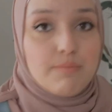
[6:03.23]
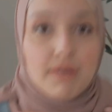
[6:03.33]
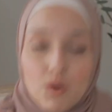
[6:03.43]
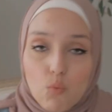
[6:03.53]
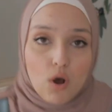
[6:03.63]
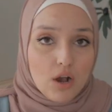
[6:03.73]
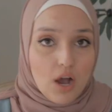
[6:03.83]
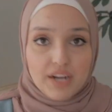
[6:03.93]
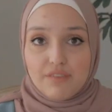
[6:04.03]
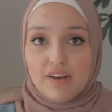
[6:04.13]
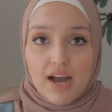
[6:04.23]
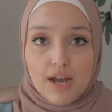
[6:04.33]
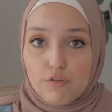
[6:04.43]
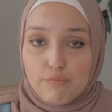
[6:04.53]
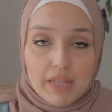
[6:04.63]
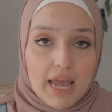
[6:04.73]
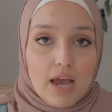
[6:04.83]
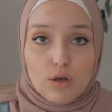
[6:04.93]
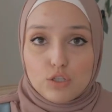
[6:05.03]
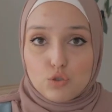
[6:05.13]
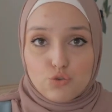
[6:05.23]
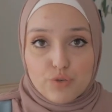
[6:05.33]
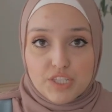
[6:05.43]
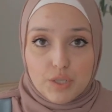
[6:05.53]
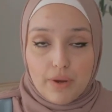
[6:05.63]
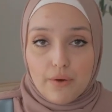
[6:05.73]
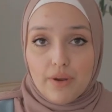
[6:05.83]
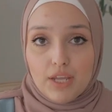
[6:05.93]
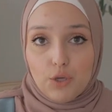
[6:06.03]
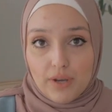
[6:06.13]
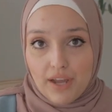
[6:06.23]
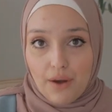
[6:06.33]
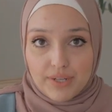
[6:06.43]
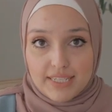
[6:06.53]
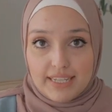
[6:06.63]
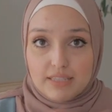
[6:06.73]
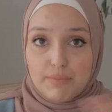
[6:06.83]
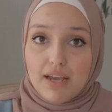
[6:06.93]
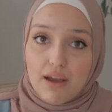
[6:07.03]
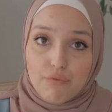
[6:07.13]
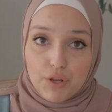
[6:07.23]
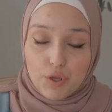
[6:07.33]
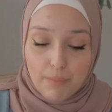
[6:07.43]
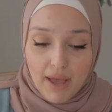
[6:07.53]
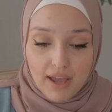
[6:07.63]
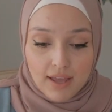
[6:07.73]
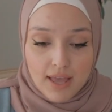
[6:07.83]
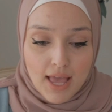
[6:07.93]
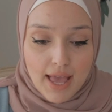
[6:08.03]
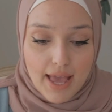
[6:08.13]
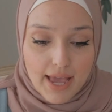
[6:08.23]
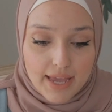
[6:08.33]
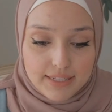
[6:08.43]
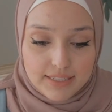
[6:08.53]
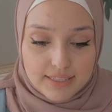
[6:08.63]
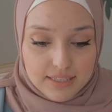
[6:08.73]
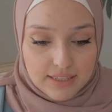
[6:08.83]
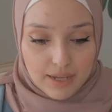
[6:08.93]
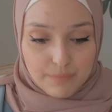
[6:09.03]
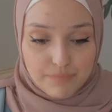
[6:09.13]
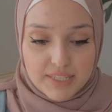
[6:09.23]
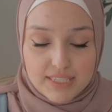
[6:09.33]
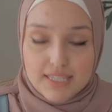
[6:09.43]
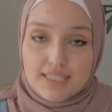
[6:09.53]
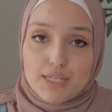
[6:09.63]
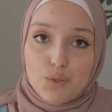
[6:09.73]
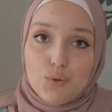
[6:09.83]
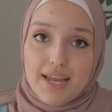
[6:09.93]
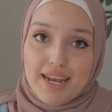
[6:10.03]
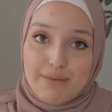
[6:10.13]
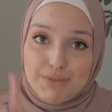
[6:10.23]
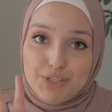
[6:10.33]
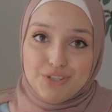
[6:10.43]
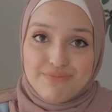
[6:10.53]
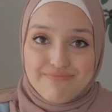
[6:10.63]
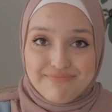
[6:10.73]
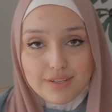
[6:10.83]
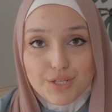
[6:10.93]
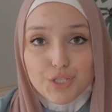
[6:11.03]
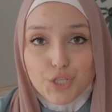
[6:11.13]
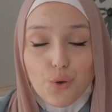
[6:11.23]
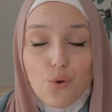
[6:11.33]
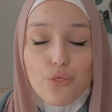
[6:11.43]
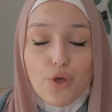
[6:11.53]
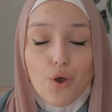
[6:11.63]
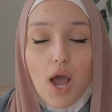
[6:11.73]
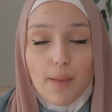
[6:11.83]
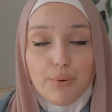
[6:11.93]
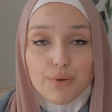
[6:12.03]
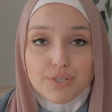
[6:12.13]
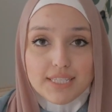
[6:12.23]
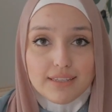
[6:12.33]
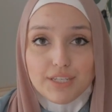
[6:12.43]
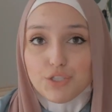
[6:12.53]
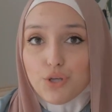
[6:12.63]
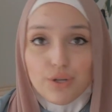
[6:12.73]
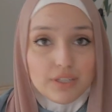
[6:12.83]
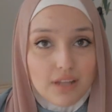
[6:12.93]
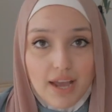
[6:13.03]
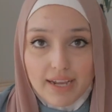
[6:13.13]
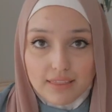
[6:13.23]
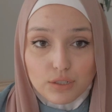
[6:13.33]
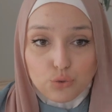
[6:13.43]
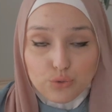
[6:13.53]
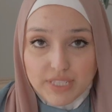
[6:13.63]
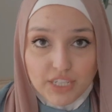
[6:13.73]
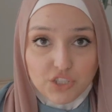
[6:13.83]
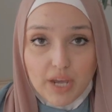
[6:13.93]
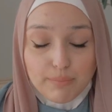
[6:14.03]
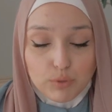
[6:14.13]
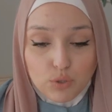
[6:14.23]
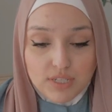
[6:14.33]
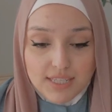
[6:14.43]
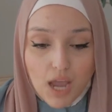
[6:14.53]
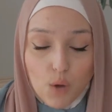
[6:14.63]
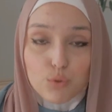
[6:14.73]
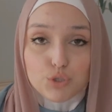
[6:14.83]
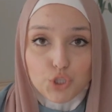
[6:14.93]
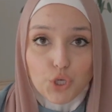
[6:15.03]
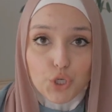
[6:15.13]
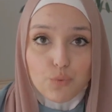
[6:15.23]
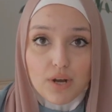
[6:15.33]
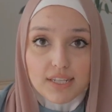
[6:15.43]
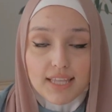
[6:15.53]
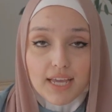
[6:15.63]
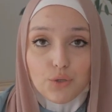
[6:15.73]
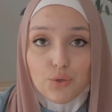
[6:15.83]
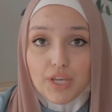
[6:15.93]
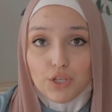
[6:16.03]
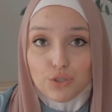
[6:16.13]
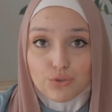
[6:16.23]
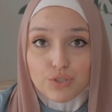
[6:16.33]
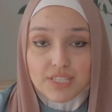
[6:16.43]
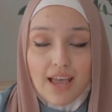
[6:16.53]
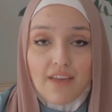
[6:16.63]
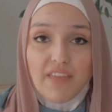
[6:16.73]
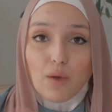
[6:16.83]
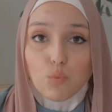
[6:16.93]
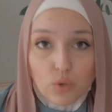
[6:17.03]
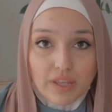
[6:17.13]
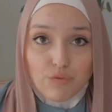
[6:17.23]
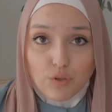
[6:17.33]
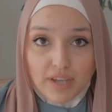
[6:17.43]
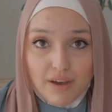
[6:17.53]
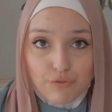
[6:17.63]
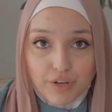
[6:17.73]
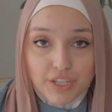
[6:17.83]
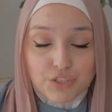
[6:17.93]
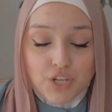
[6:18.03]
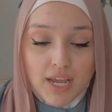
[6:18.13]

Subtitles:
matter what kind of cut of blouse or dress you're wearing, you are guaranteed to be covering your back. And yeah, this is look number 2. So although I personally don't like the loose hijab looks, I will show you one that you can use that will give you coverage.